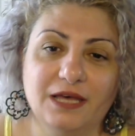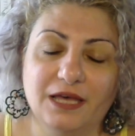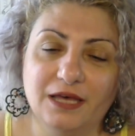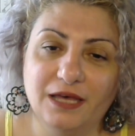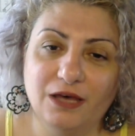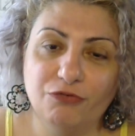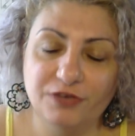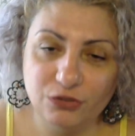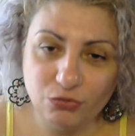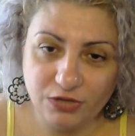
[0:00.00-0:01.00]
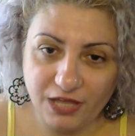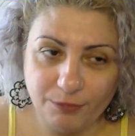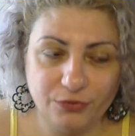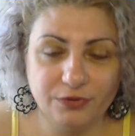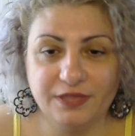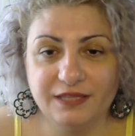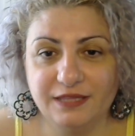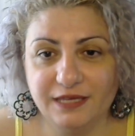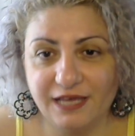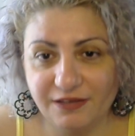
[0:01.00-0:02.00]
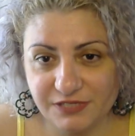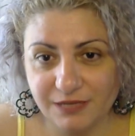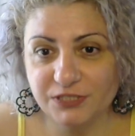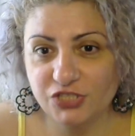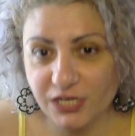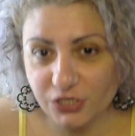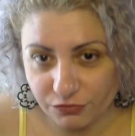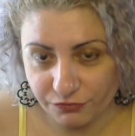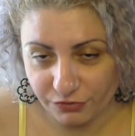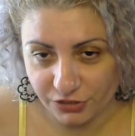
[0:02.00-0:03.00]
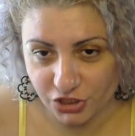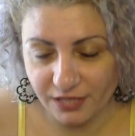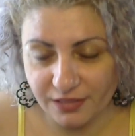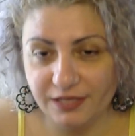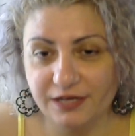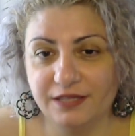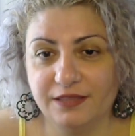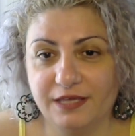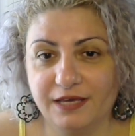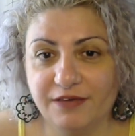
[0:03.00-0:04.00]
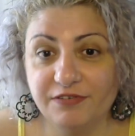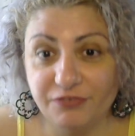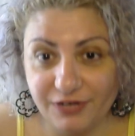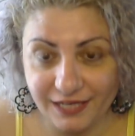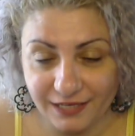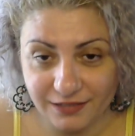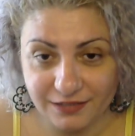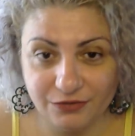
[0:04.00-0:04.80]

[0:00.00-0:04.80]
of a new couple, that they have some attraction for each other and they have a fling